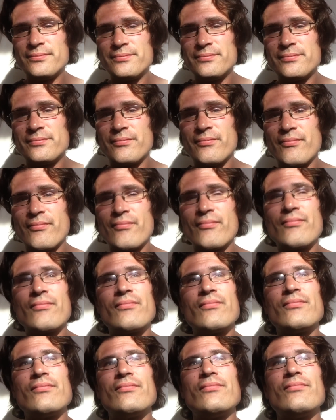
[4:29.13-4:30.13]

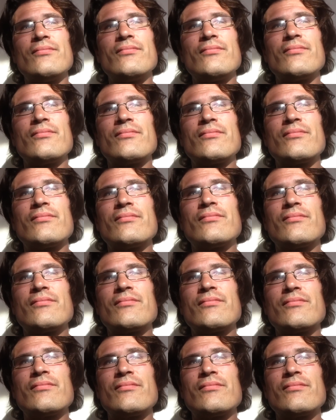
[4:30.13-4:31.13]

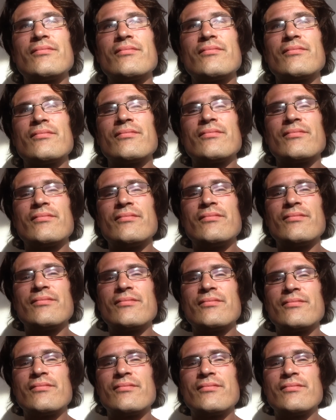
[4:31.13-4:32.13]

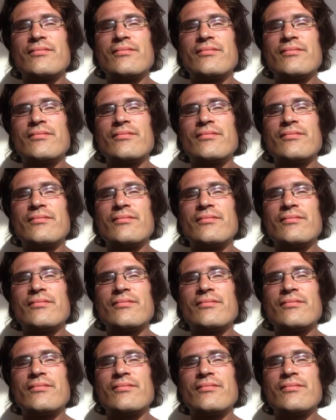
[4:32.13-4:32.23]
No one is speaking in this clip.